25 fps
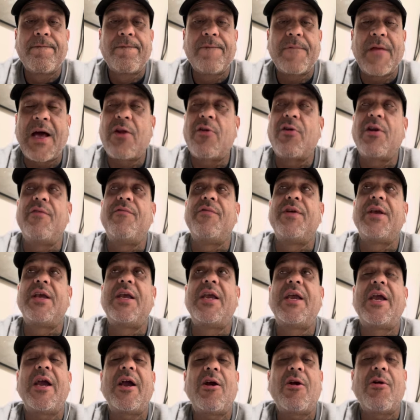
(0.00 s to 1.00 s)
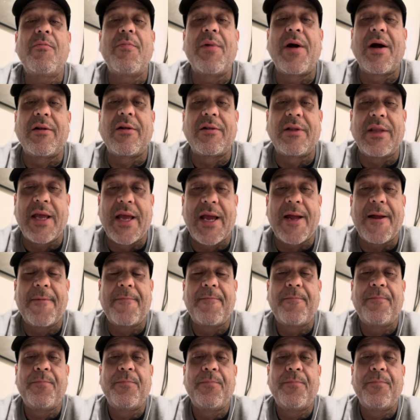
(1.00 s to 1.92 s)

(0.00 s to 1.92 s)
I don't even care about that.